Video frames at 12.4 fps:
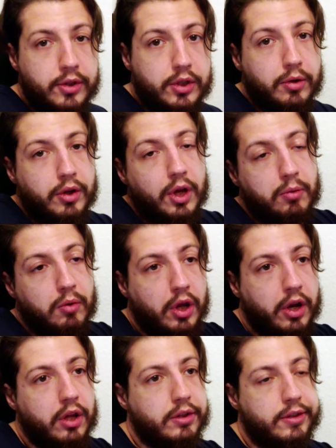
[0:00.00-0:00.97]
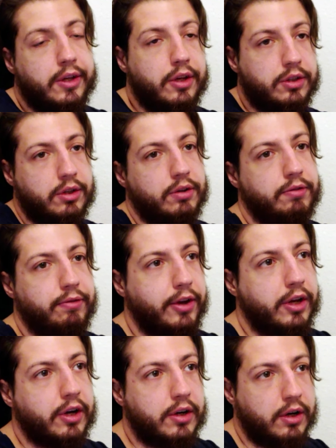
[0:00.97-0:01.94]
So yeah, what else isn't
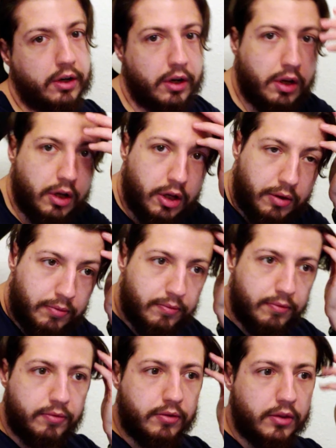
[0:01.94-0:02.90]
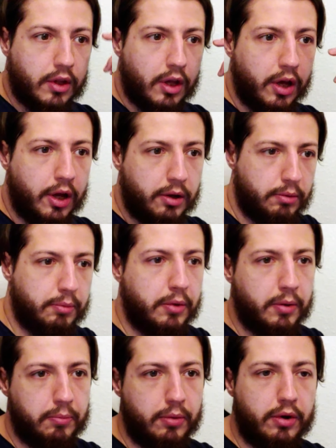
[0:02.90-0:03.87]
VR? I
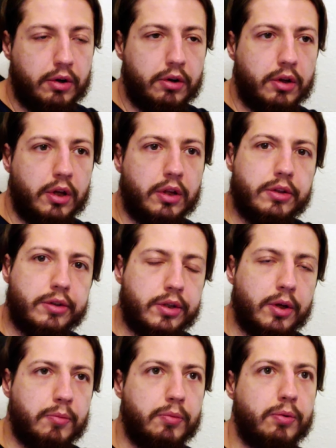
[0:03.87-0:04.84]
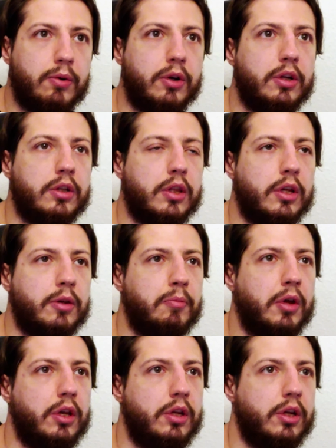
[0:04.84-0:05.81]
remember at some point, like
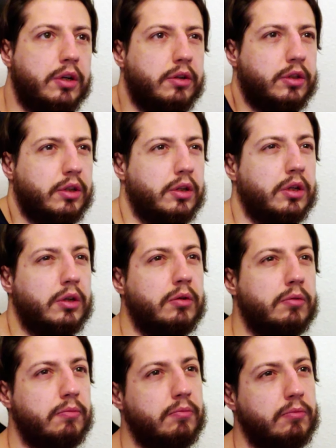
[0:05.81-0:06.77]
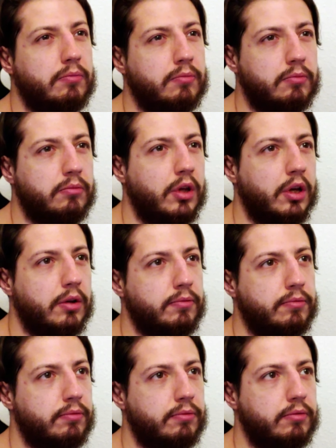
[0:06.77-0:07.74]
many years ago, yeah,
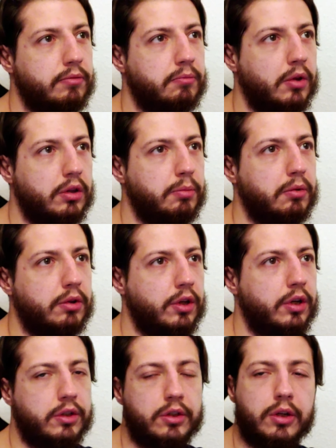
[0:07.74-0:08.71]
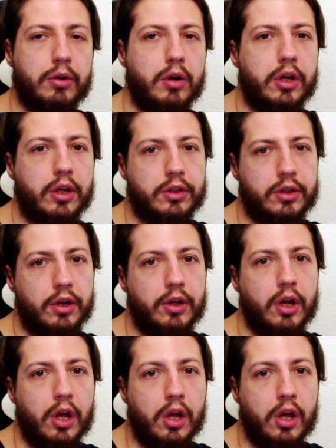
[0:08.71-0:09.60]
multiple years ago, I guess, I